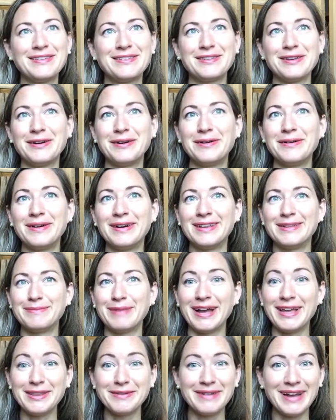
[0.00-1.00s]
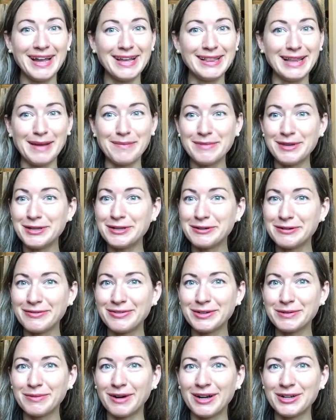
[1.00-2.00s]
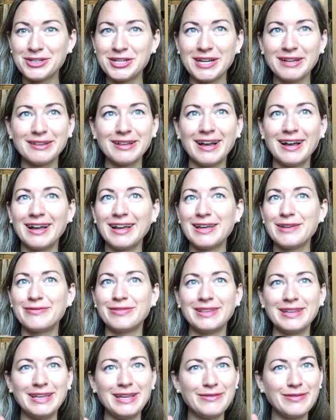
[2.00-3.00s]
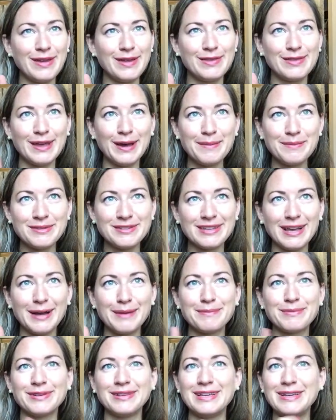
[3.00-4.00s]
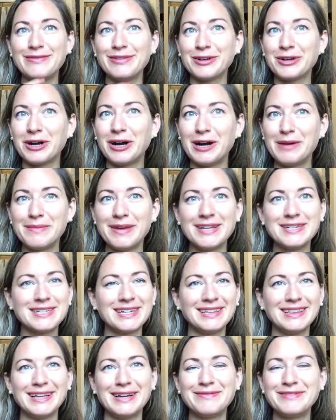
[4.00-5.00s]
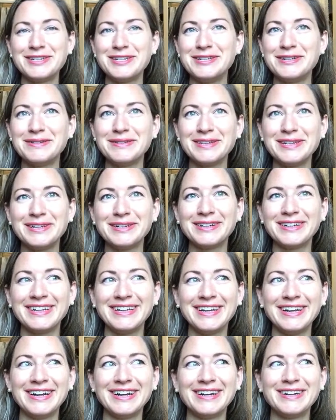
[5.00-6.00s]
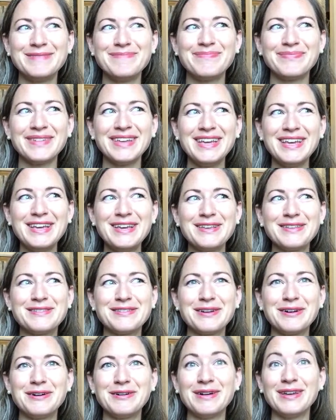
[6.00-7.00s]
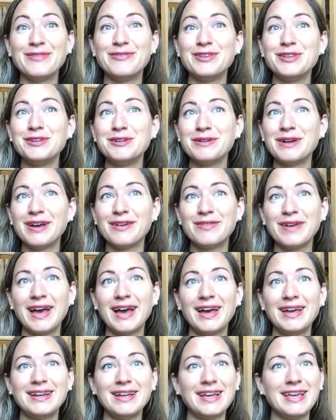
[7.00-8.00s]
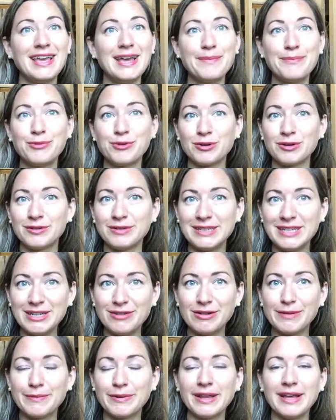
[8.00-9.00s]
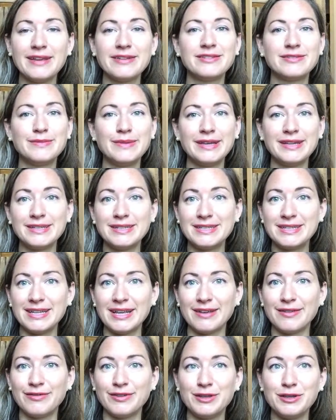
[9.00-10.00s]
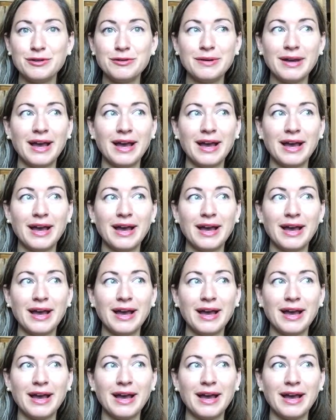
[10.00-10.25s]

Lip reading: So, by the way, let me know if you're watching live. Leave a thumbs up, leave a comment. I'd love to know that you're here. So, if you have had a hip or knee replacement, if you